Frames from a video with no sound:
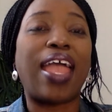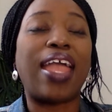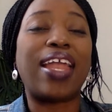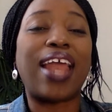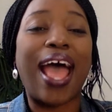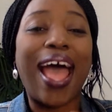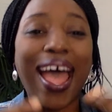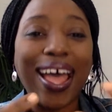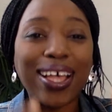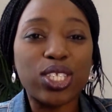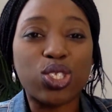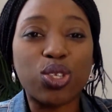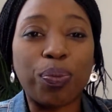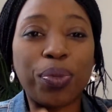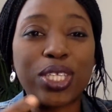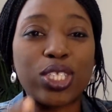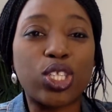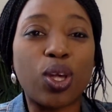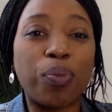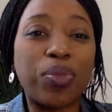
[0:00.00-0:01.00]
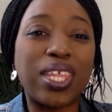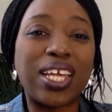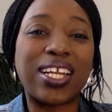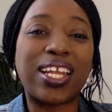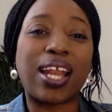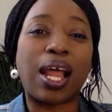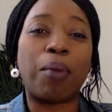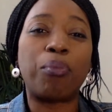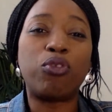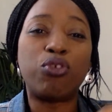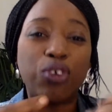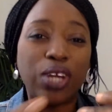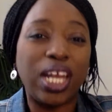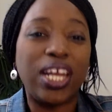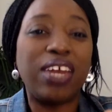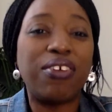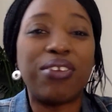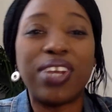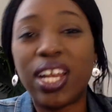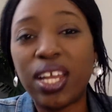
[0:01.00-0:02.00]
it has to be something that I'm
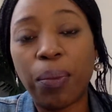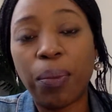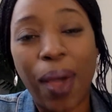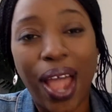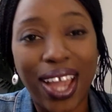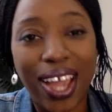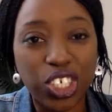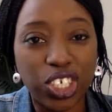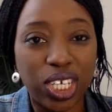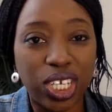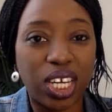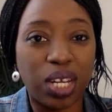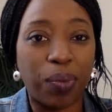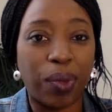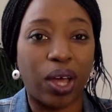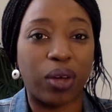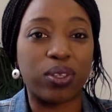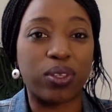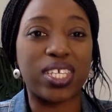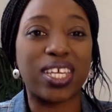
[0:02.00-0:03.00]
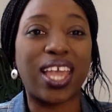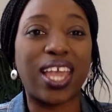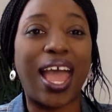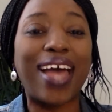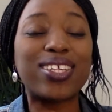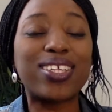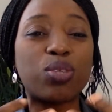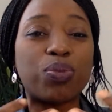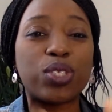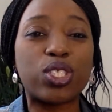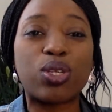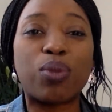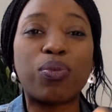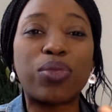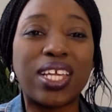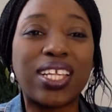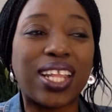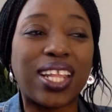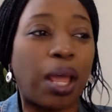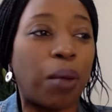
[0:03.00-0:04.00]
really, really passionate about. It has to be
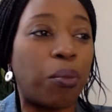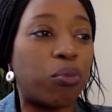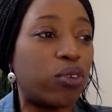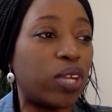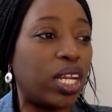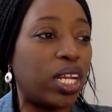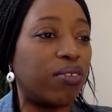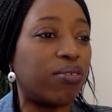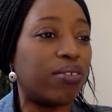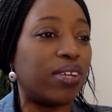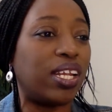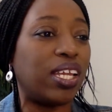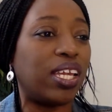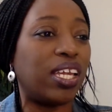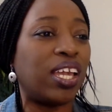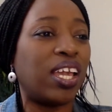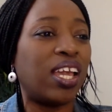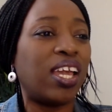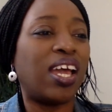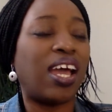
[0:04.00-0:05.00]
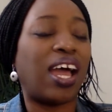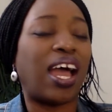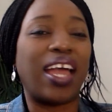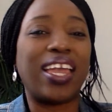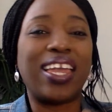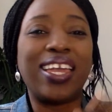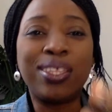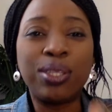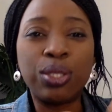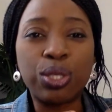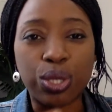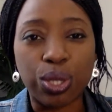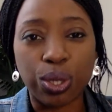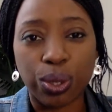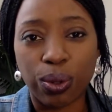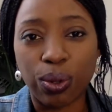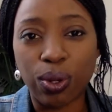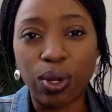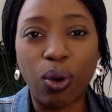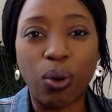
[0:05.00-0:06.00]
something that I'm really, really
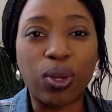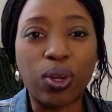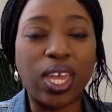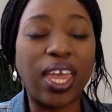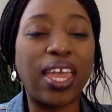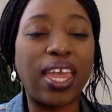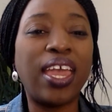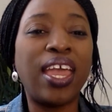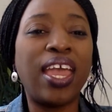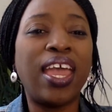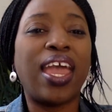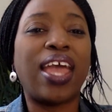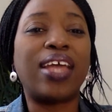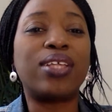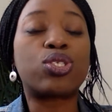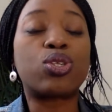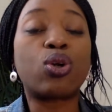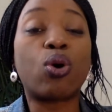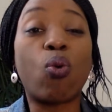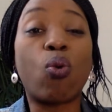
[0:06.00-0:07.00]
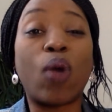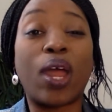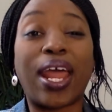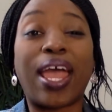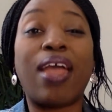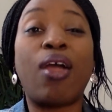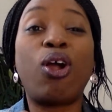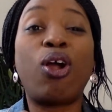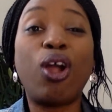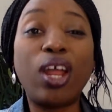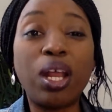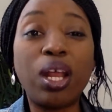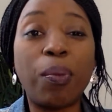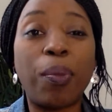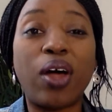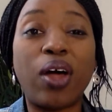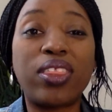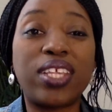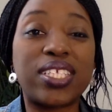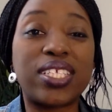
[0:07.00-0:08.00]
into. Okay. And so when I heard
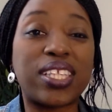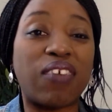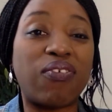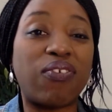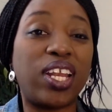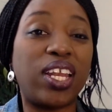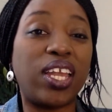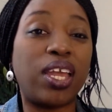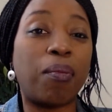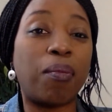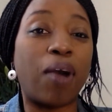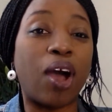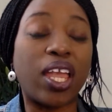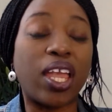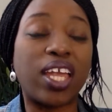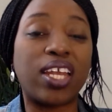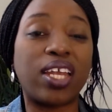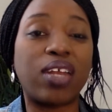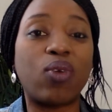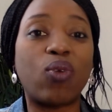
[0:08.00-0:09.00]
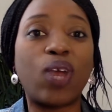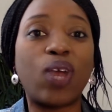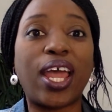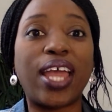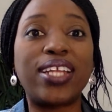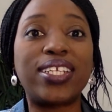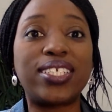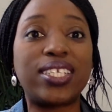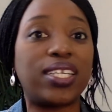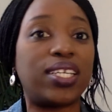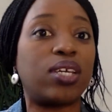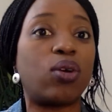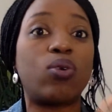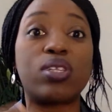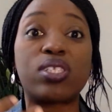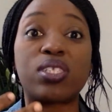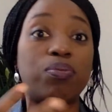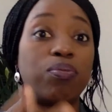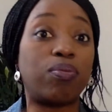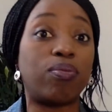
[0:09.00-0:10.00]
about this affiliate marketing, what I did, it
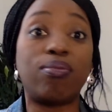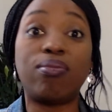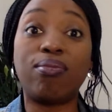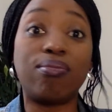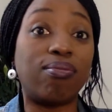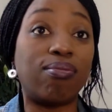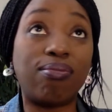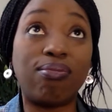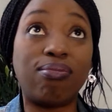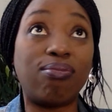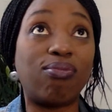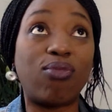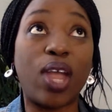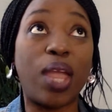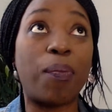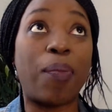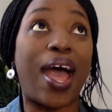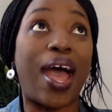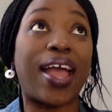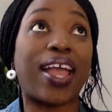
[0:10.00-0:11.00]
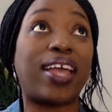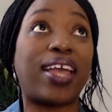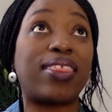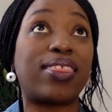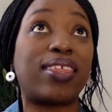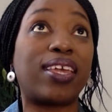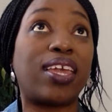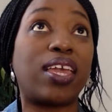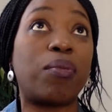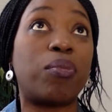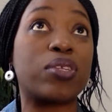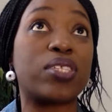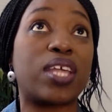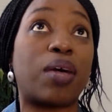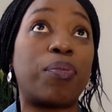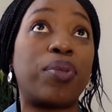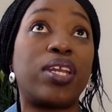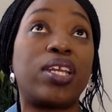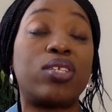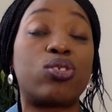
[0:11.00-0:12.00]
was way back. I think it must
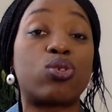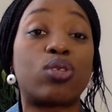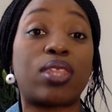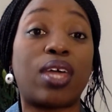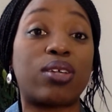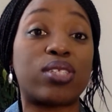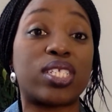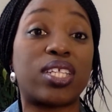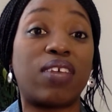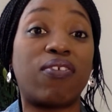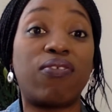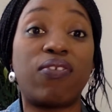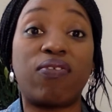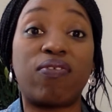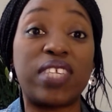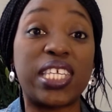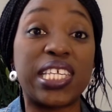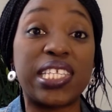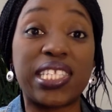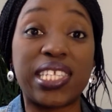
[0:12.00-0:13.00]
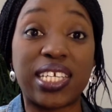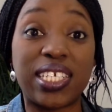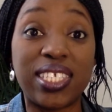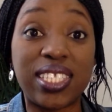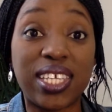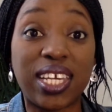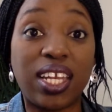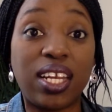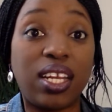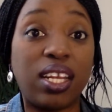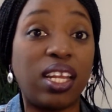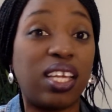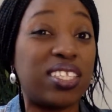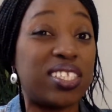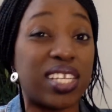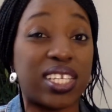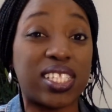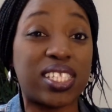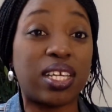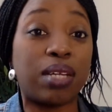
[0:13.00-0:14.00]
have been in 2015,
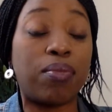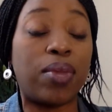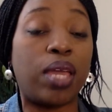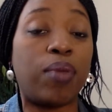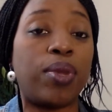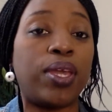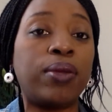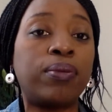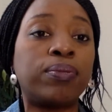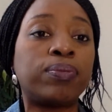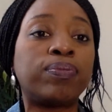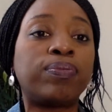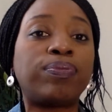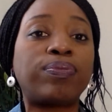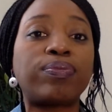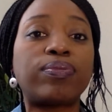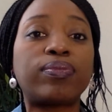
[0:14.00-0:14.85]
16 maybe.